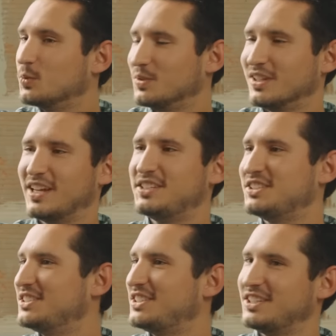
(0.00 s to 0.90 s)

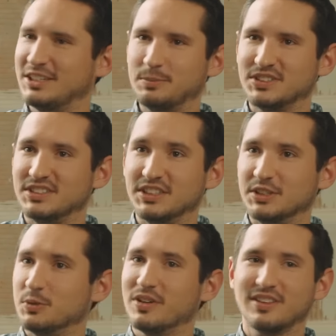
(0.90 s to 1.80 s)
relationships,
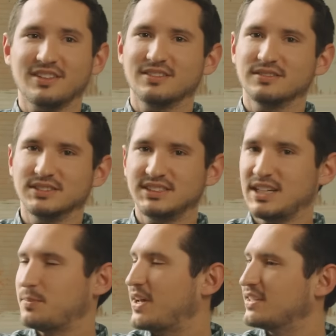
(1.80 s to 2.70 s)
dealing with the
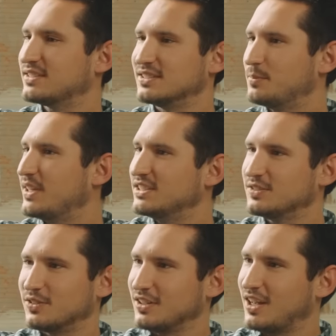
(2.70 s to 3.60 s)
setbacks and the pains
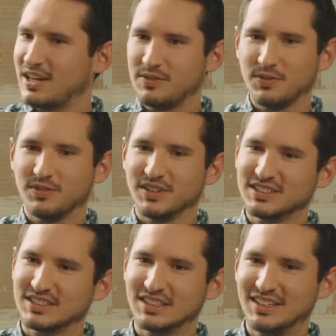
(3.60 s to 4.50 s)
of our life, if
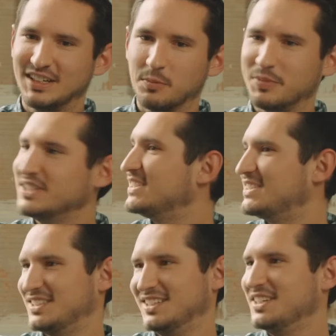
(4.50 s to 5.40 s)
it's
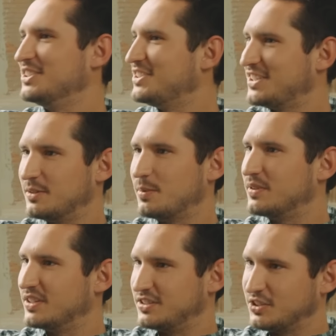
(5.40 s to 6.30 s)
business and leadership,
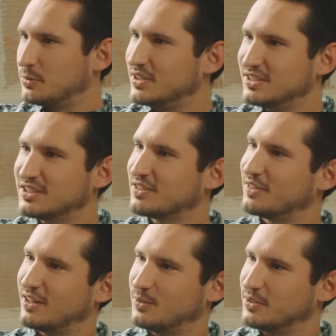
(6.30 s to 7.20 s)
there's so much
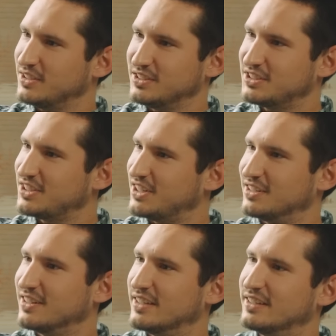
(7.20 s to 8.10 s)
throughout what you just
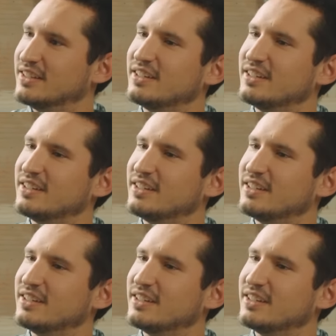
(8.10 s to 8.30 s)
shared that